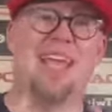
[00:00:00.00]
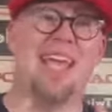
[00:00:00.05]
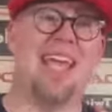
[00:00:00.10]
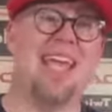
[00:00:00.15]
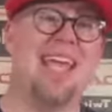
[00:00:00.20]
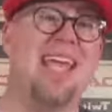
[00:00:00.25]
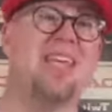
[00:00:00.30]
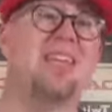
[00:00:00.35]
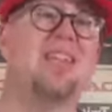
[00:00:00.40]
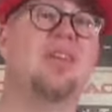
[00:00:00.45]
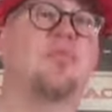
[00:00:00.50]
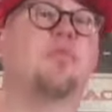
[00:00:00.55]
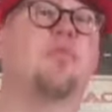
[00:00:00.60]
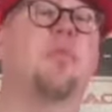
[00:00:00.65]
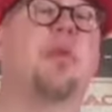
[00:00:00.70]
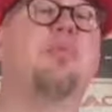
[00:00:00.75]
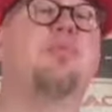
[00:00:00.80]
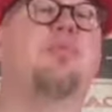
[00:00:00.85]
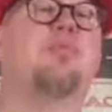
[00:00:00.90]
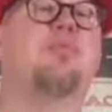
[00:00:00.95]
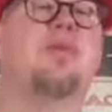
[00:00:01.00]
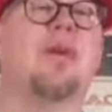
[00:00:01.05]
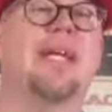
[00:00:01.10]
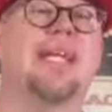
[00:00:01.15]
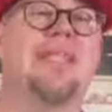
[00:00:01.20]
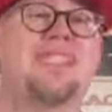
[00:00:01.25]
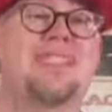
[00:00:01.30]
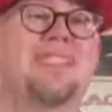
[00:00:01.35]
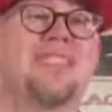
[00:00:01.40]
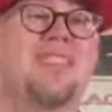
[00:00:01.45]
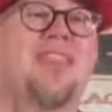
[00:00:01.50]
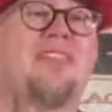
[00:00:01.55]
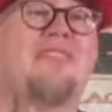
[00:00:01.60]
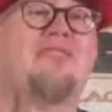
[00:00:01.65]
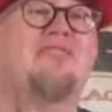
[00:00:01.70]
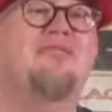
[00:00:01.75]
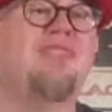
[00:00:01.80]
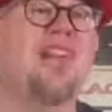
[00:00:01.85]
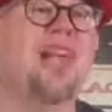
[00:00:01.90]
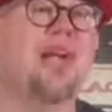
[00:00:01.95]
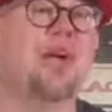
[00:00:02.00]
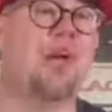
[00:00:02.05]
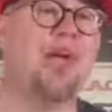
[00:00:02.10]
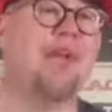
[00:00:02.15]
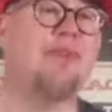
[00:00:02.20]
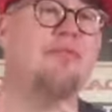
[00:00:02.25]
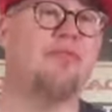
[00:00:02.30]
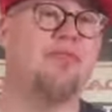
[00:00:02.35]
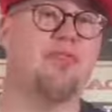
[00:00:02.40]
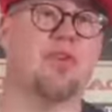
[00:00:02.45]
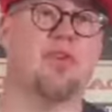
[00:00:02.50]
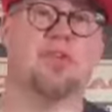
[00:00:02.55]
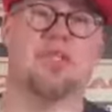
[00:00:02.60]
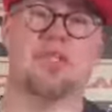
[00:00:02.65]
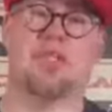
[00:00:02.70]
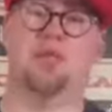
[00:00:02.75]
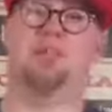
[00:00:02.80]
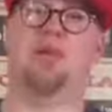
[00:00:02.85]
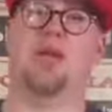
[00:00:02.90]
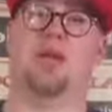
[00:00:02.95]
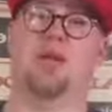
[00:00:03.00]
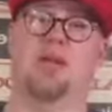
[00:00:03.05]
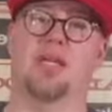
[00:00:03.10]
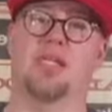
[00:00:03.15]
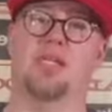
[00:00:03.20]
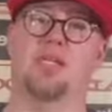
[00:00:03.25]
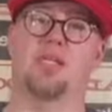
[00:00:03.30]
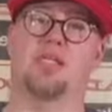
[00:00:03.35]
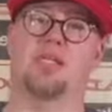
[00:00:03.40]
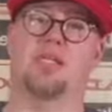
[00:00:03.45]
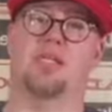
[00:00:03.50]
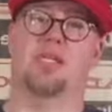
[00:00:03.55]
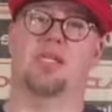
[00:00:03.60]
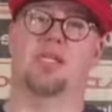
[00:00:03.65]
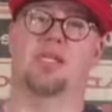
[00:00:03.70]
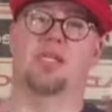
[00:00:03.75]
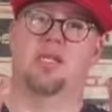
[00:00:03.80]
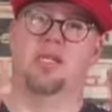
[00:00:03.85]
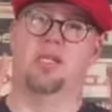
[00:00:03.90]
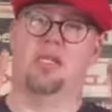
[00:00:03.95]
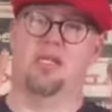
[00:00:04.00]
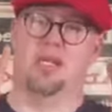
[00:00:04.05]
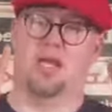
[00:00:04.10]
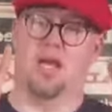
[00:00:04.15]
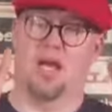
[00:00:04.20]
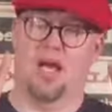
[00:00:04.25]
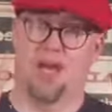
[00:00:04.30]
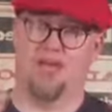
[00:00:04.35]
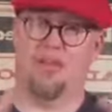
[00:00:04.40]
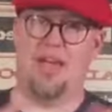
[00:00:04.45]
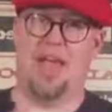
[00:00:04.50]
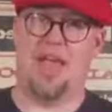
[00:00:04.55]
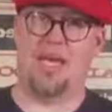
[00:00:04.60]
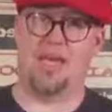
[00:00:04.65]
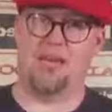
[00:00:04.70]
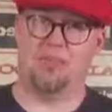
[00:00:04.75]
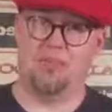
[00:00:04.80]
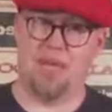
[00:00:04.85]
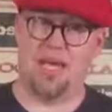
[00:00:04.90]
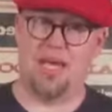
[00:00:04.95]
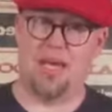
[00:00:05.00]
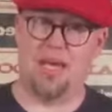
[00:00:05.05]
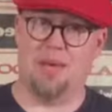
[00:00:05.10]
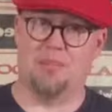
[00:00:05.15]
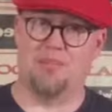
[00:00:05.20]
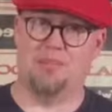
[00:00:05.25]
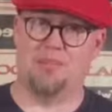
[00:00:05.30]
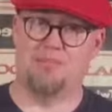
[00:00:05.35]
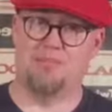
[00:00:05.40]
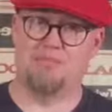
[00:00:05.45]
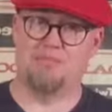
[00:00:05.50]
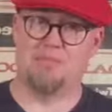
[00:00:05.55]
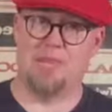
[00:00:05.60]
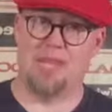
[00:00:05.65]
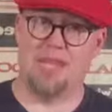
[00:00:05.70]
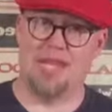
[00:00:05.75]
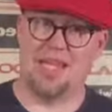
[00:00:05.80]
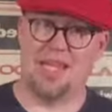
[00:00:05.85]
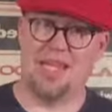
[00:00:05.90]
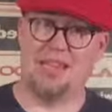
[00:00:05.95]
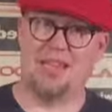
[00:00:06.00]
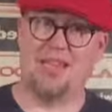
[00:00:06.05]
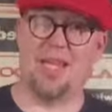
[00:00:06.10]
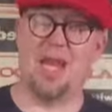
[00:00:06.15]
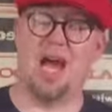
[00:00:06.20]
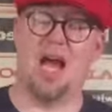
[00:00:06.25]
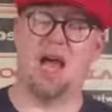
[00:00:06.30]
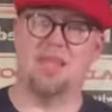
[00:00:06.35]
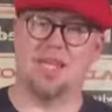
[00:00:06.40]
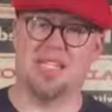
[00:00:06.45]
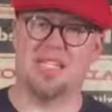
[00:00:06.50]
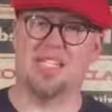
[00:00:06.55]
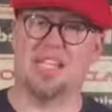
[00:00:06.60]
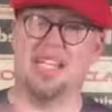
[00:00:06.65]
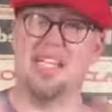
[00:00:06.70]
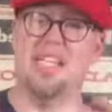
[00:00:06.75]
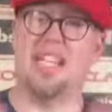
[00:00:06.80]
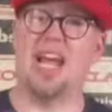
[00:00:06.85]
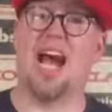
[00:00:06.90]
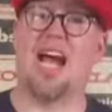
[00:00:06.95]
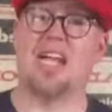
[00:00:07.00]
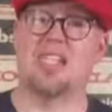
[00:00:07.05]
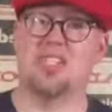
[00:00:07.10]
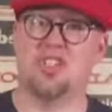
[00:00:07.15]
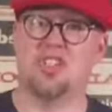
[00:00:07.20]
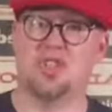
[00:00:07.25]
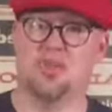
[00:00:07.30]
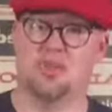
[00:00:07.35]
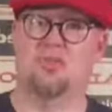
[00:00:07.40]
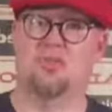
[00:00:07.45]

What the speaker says: and it reprints the very first appearance of Hank Pym in the comics, in costume.